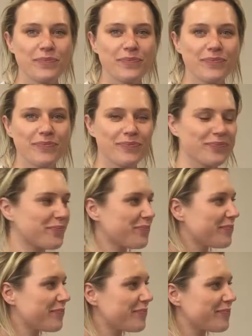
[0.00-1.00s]

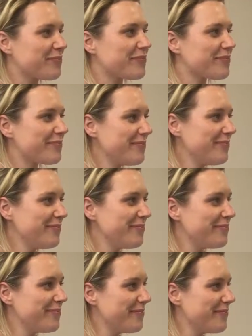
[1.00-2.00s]

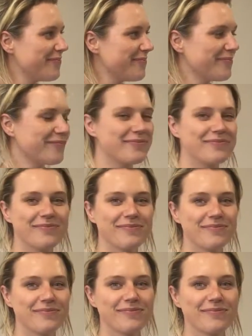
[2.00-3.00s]

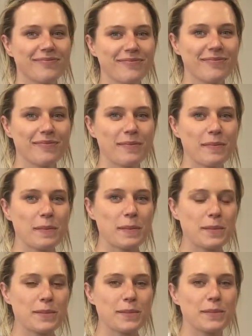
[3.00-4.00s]

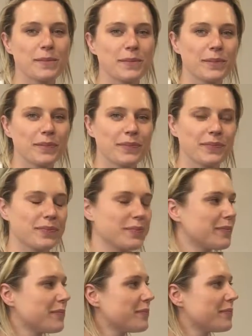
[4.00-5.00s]

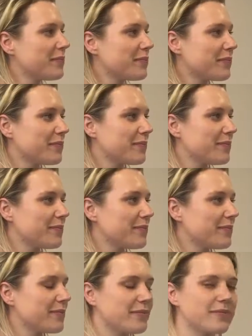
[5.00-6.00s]

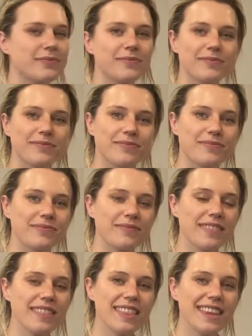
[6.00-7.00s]

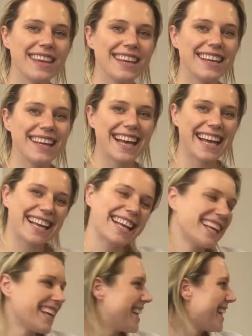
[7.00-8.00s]
(silent)